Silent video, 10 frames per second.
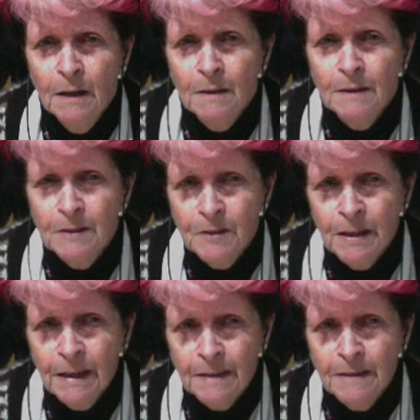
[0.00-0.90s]

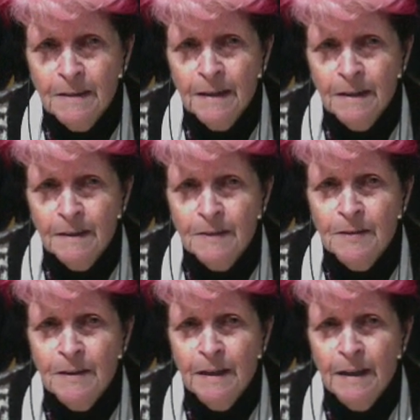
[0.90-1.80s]
disconnected unless
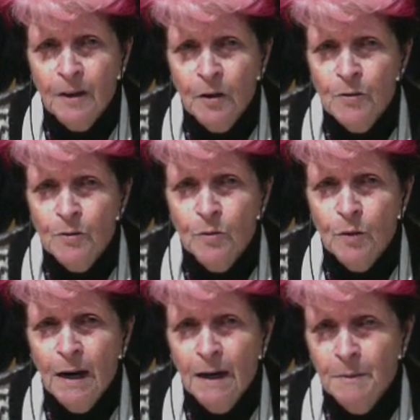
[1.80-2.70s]
echoed or
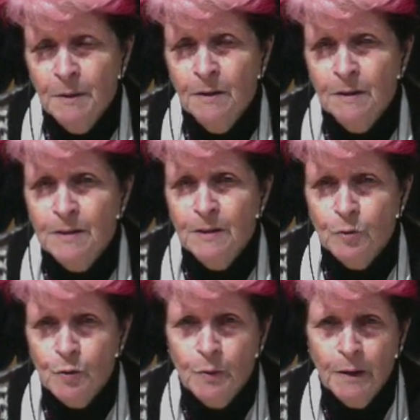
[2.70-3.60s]
harmonised
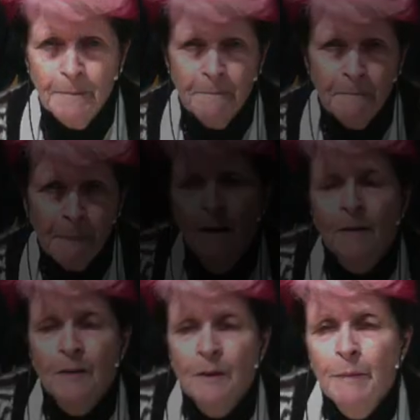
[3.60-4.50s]
elsewhere.
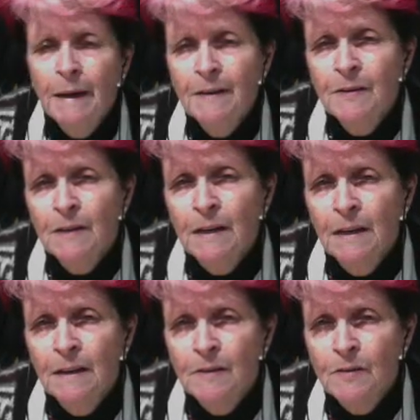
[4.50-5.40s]
The base
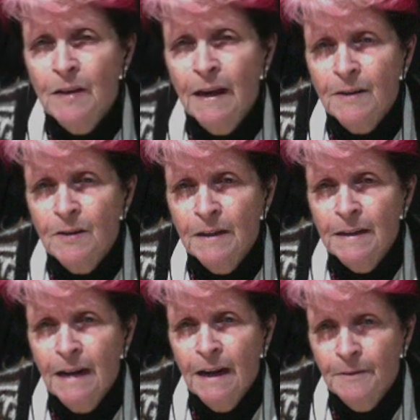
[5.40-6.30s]
is actually
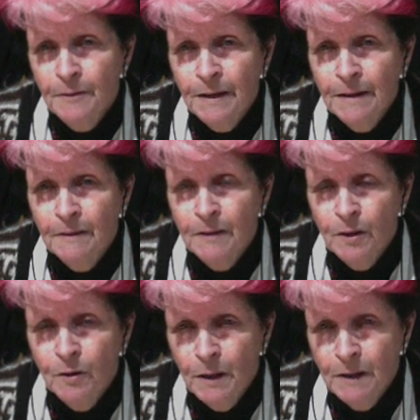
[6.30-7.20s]
covering the
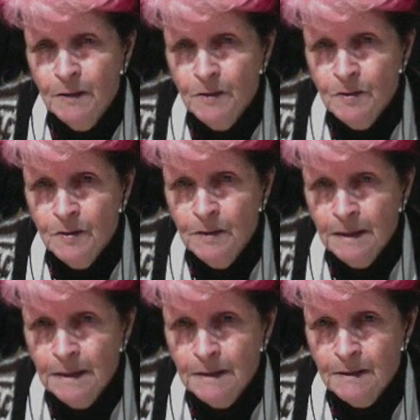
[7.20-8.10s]
oasis
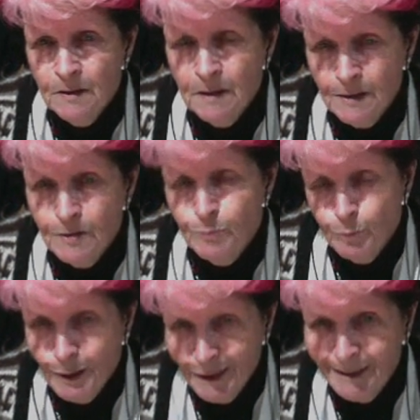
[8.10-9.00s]
that's
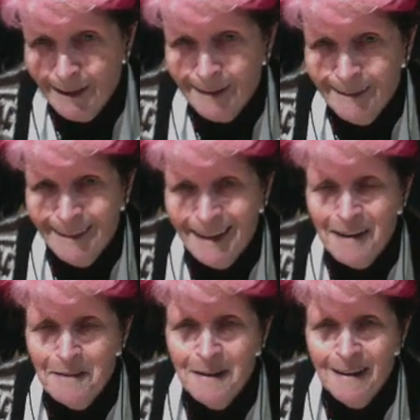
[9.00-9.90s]
within that
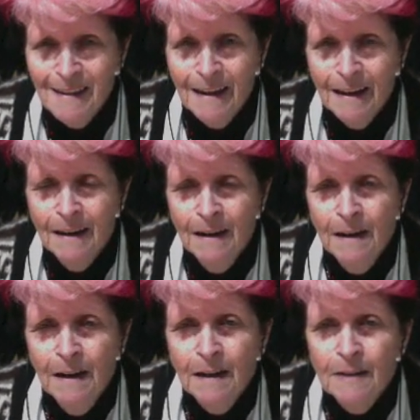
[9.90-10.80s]
area there.
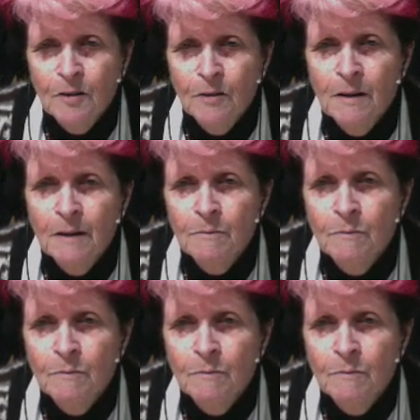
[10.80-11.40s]
So it